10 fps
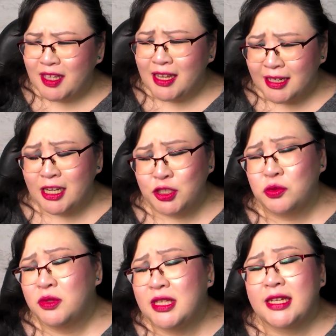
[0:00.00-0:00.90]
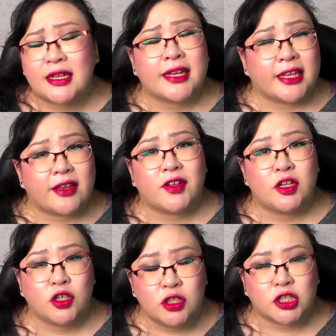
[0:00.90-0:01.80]
And I do think I gave it a
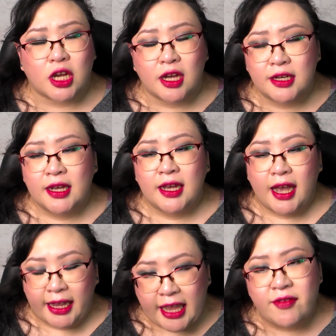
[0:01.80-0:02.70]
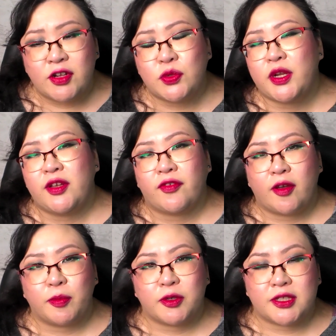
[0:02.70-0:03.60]
good shot. I gave it
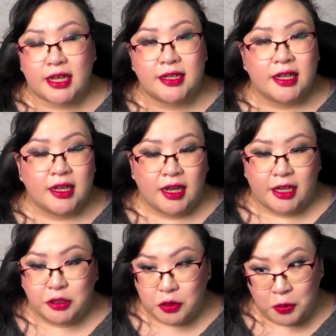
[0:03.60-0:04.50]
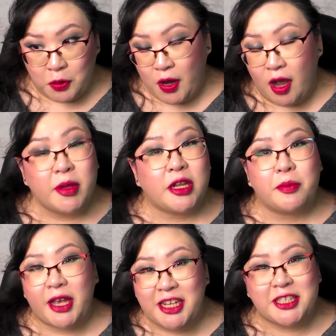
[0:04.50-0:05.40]
25%. I don't know how many
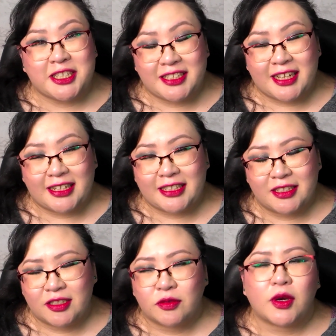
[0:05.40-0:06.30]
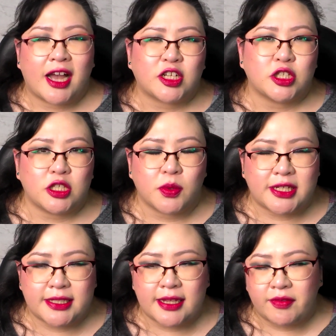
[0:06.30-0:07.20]
pages that is. Well, actually
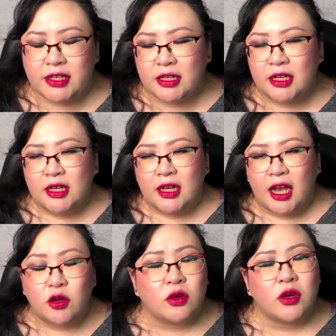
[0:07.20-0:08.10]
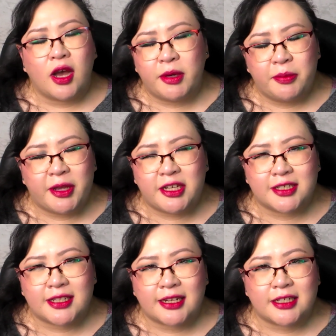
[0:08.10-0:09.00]
27. I don't know how many pages
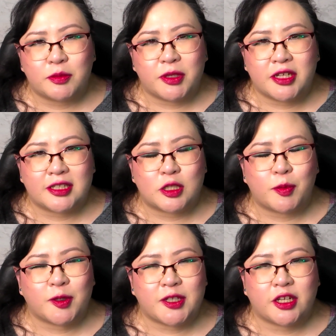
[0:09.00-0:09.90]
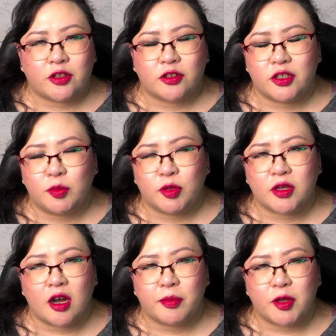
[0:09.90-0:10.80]
that is because this particular ebook
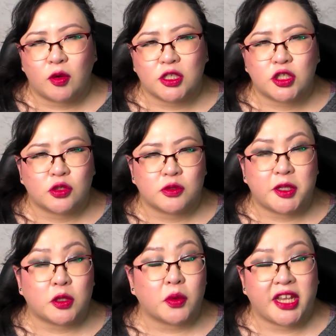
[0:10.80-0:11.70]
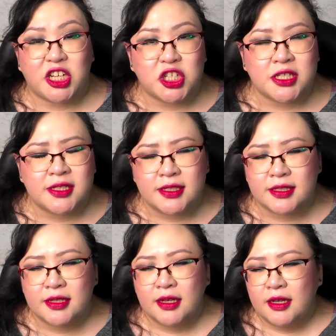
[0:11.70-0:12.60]
copy only shows me locations.
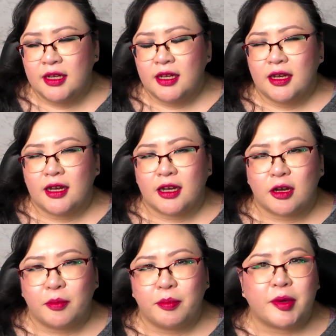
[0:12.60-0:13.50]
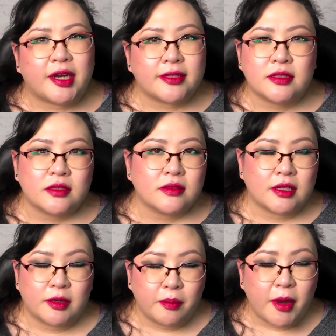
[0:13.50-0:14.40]
Uh, but
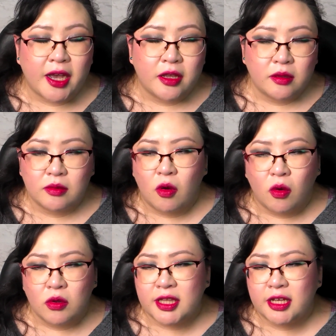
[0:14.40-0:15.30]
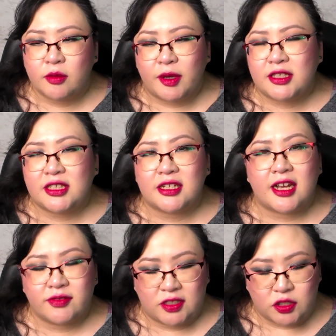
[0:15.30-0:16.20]
my whole thing about
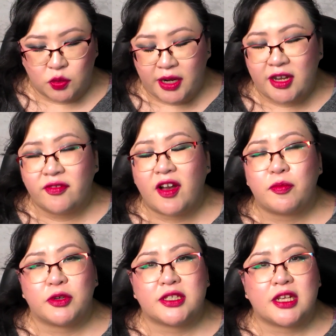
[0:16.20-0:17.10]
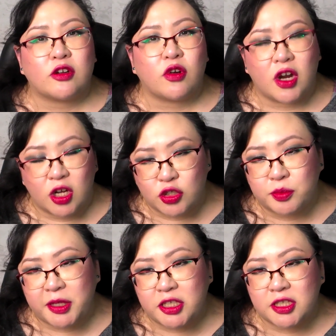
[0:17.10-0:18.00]
DNFs is 25% or 100
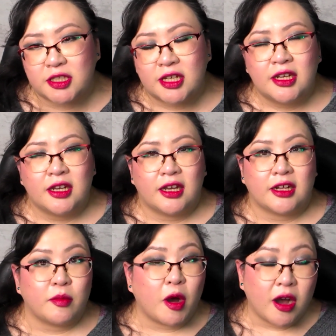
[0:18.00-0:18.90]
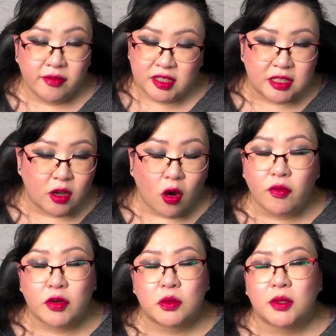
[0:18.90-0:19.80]
pages. And I'm obviously over
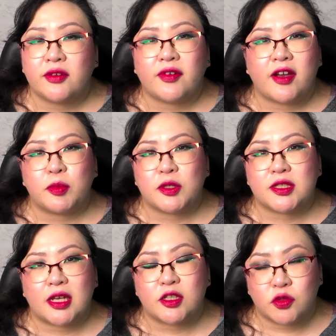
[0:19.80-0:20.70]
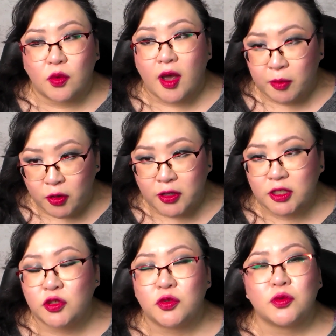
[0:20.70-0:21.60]
25%, so I'm going
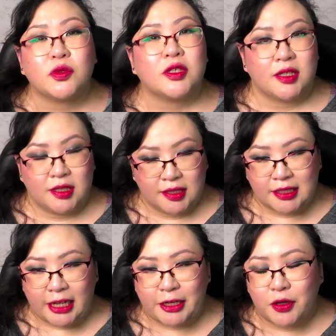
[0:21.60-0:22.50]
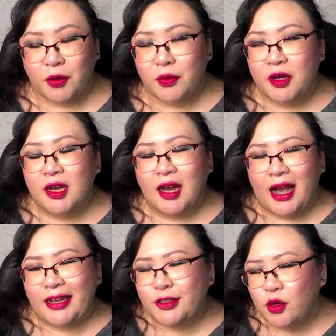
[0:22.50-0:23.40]
to let it go. I
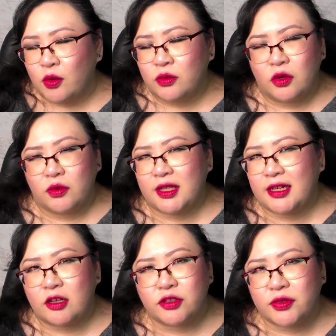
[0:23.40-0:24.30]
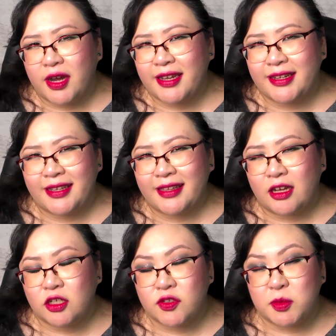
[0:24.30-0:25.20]
don't know that I'll try anything
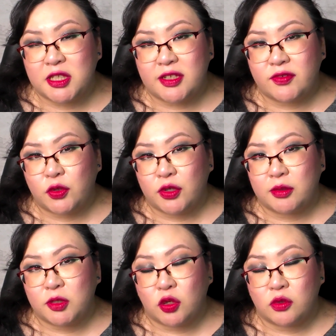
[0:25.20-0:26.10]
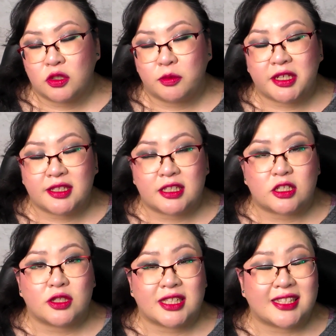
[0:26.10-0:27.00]
else from Stephen Graham Jones because this
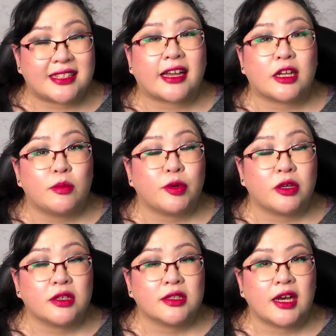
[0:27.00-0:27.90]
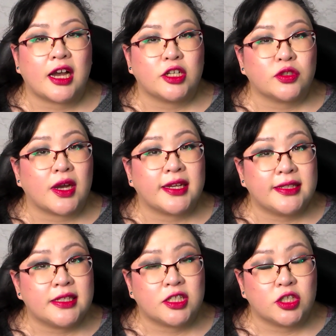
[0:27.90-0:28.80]
is the second book that I tried
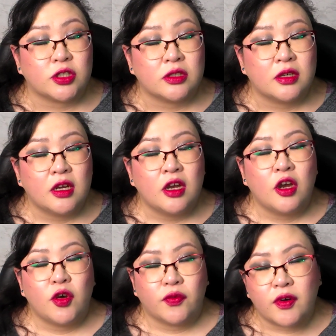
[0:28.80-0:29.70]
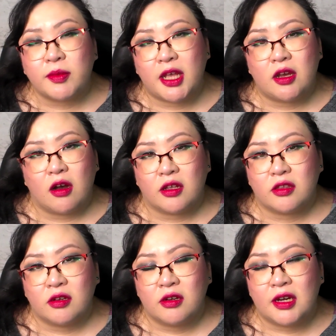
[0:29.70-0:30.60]
this year from that
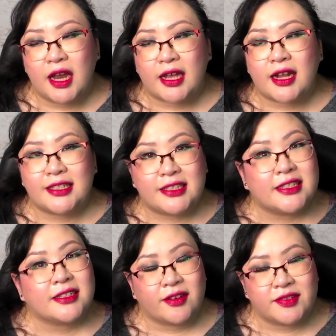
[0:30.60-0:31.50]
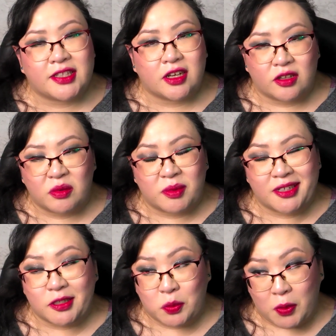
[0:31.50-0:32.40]
author, and I DNF'd the other one
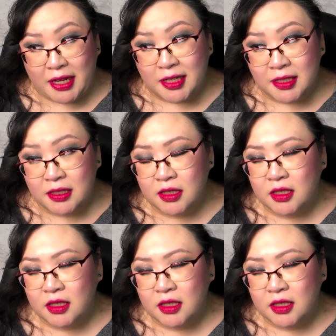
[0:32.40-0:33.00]
as well.